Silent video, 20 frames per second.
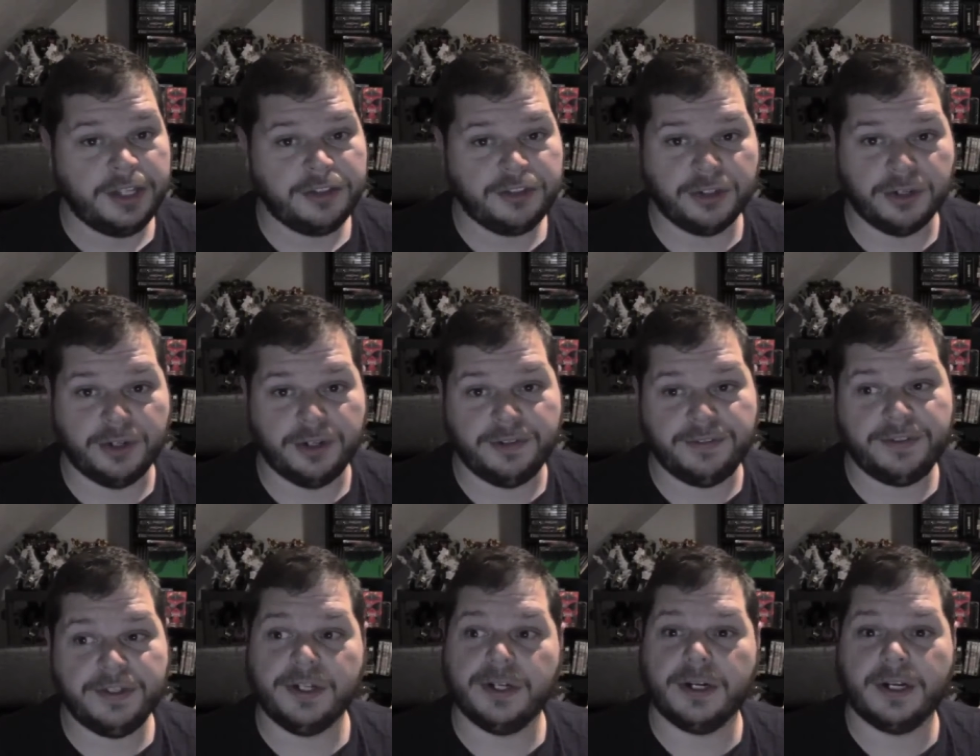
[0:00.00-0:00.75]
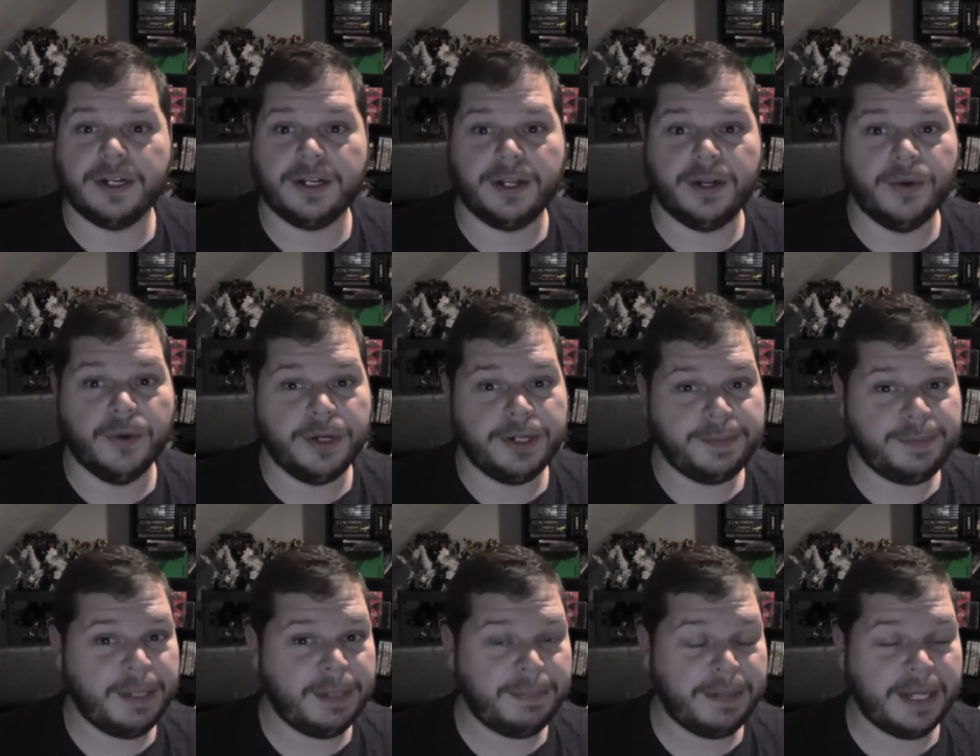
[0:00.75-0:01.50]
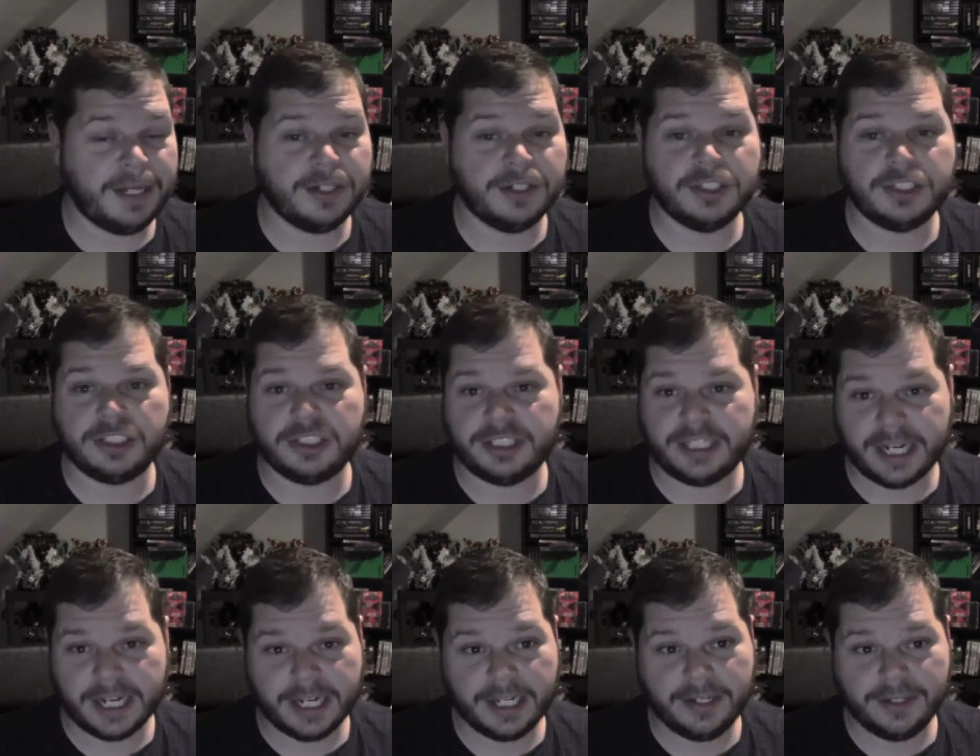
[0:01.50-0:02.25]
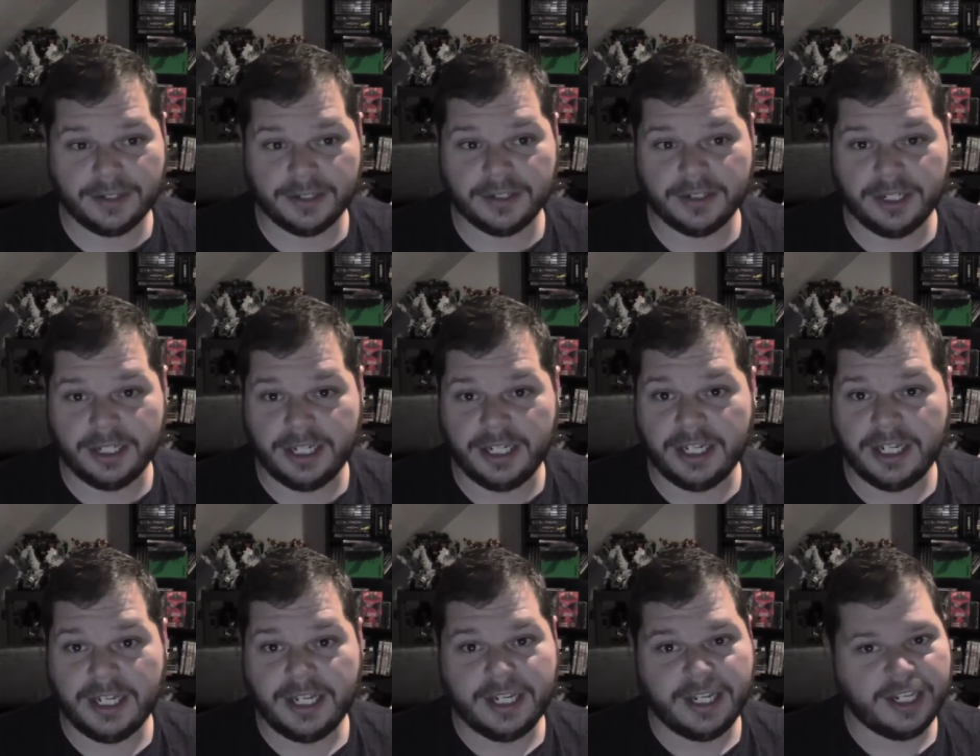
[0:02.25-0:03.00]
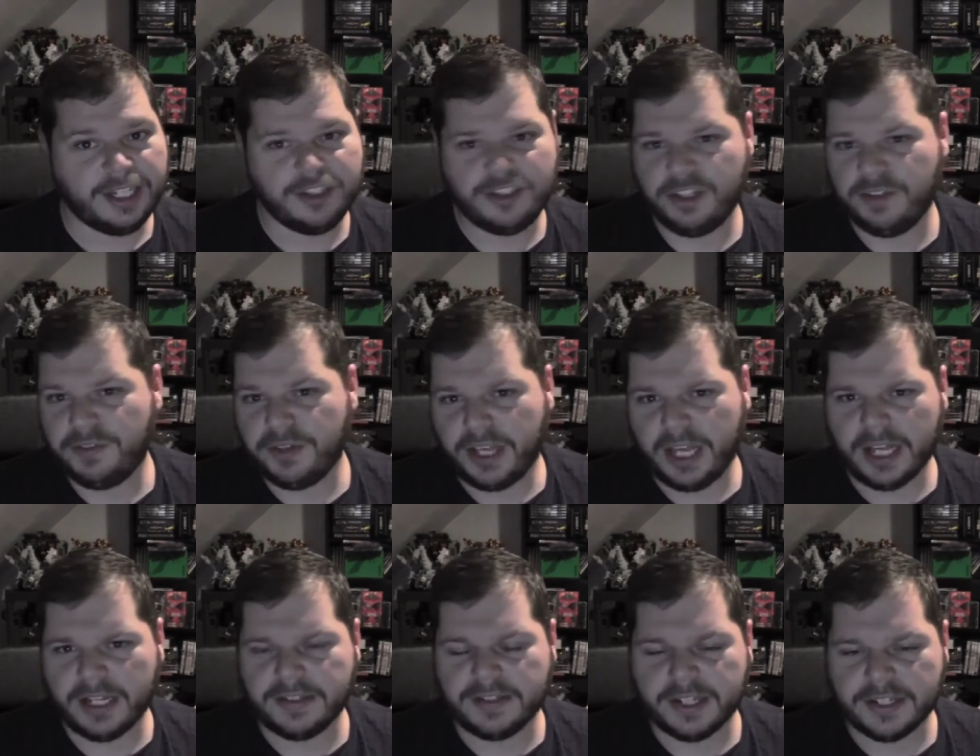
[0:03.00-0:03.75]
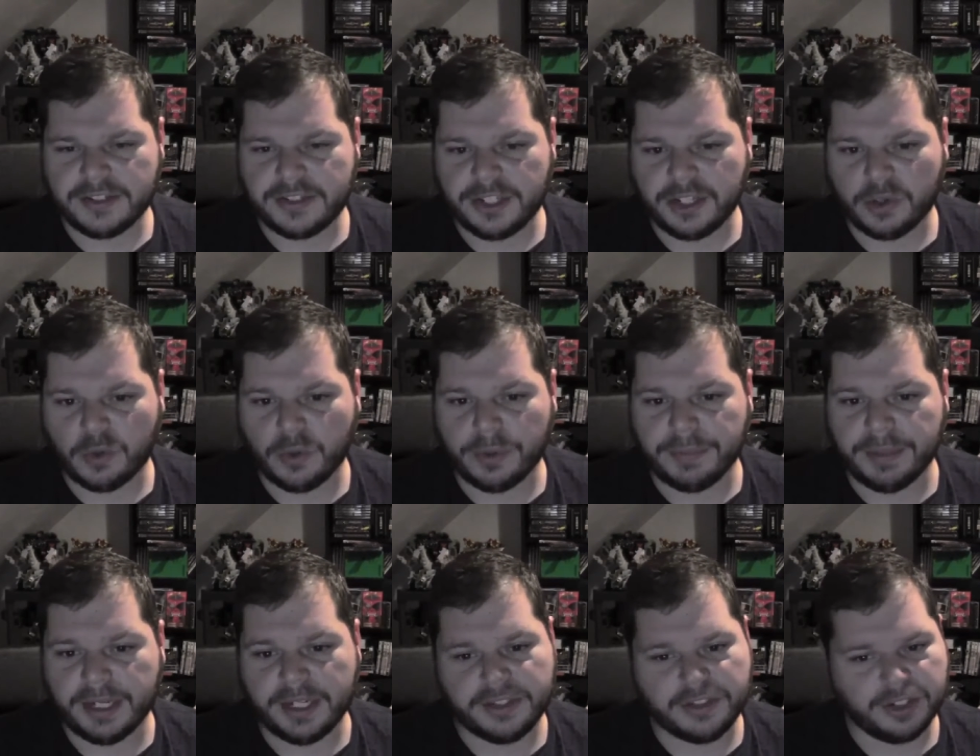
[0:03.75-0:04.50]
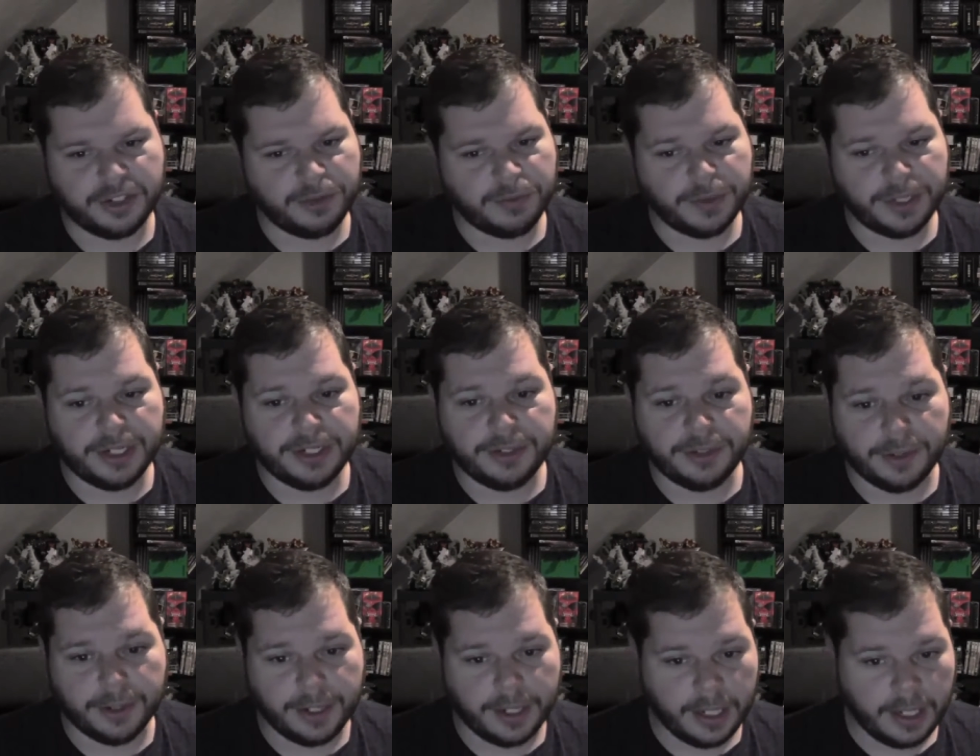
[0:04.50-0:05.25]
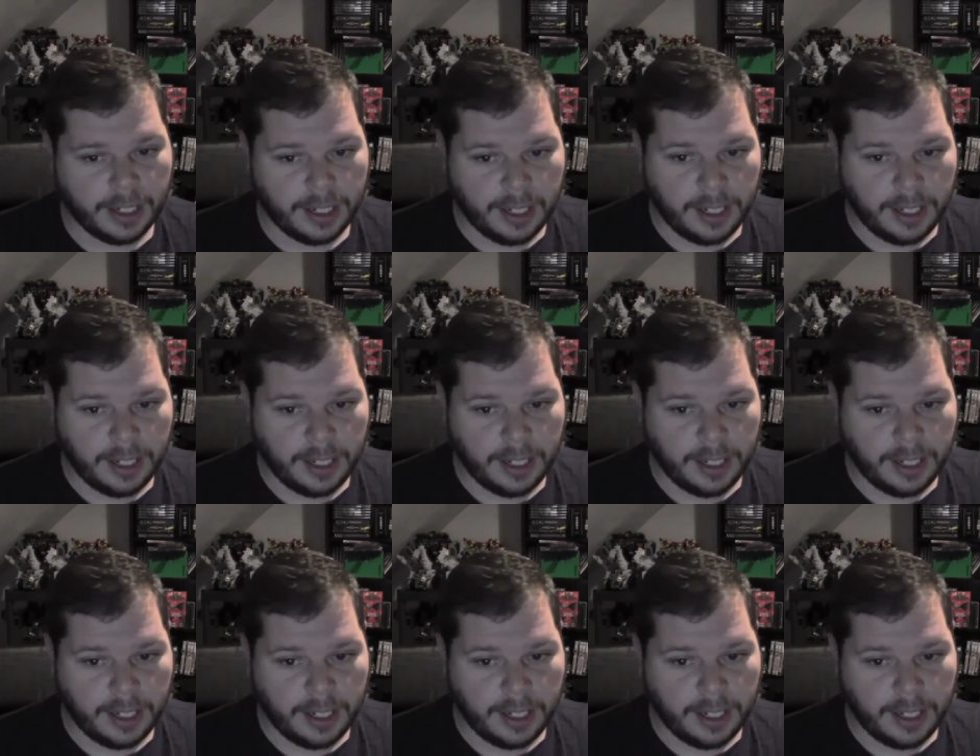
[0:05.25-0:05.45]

So if you're going to be a panelist, check in early and see if you can't test the equipment. It's a good way to do it.